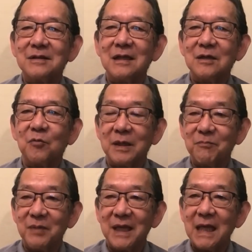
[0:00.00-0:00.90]

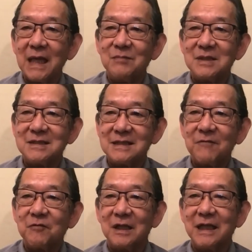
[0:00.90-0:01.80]
what became the
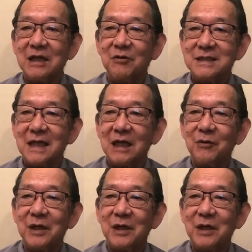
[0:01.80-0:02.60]
Stanford Linear Accelerator,